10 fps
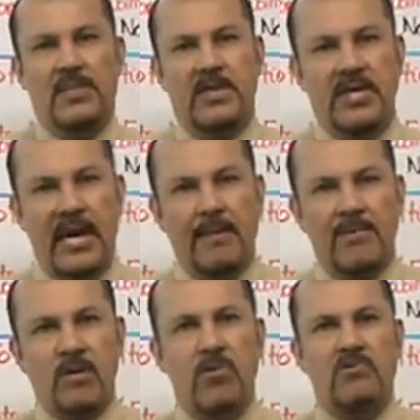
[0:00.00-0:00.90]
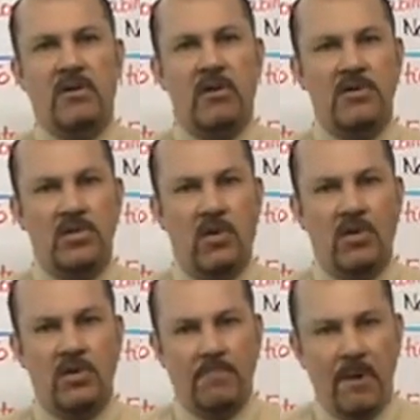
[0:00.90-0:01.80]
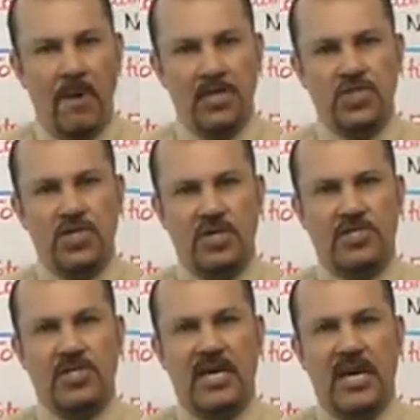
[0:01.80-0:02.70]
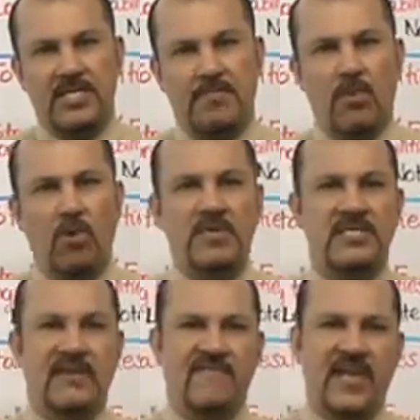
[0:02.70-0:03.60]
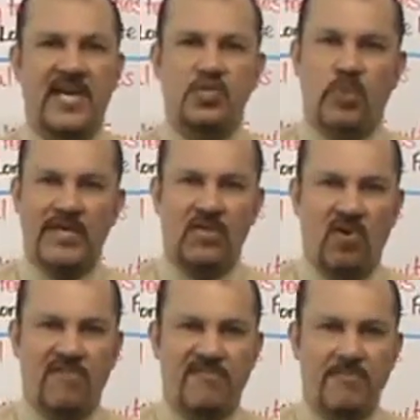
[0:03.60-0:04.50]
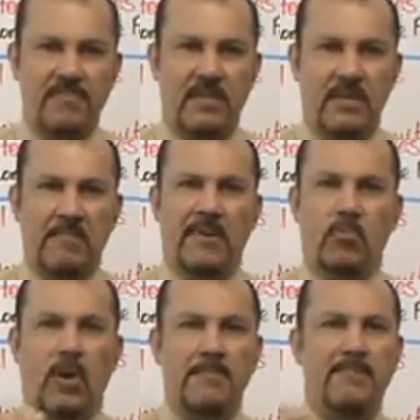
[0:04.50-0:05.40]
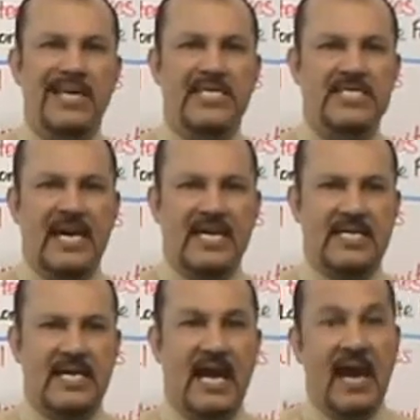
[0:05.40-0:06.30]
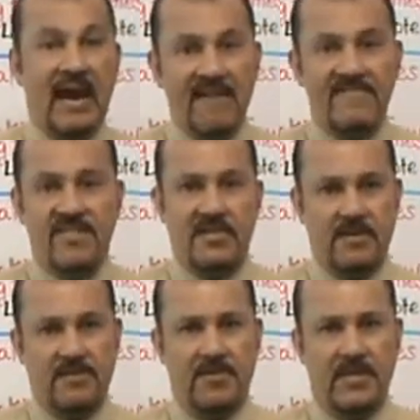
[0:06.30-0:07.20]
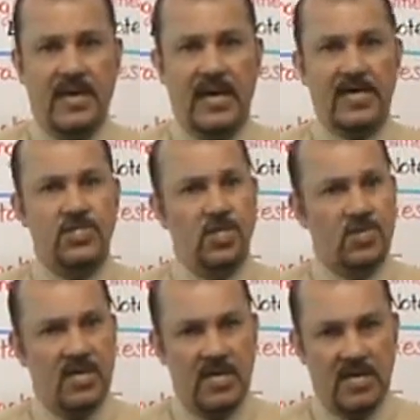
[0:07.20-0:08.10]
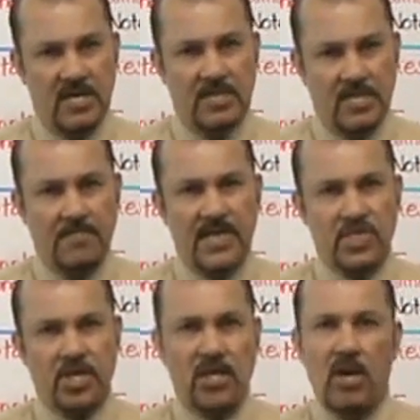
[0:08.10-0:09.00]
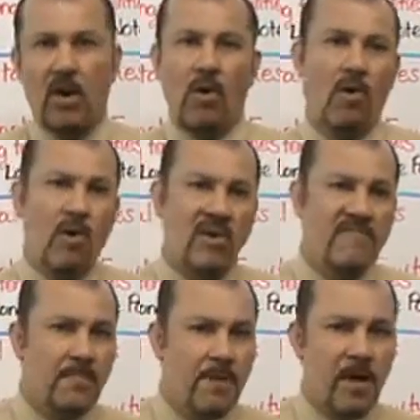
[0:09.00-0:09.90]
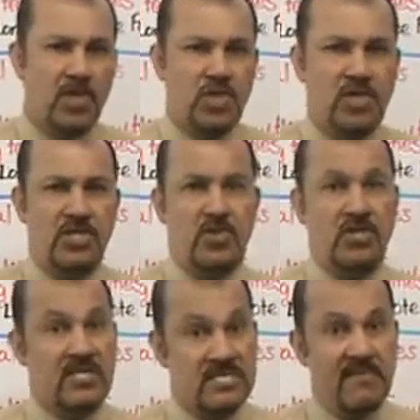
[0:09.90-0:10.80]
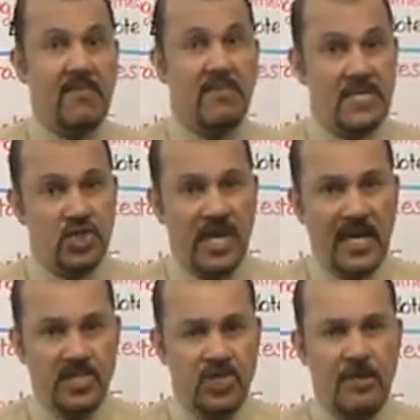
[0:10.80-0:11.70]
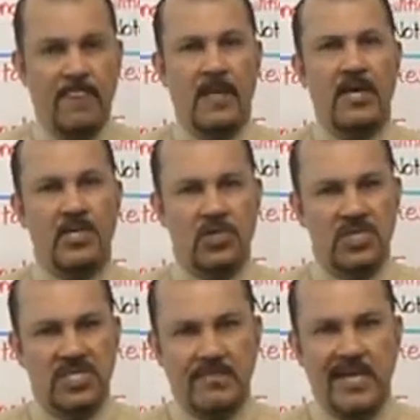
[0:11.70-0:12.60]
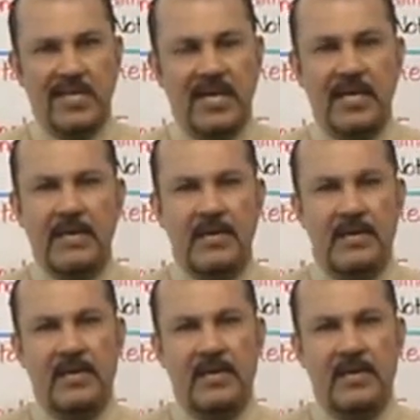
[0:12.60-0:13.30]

the camera would record your postures at the moment the flash went off. But 1 millisecond after I took the picture, all of your postures could conceivably change. So similarly,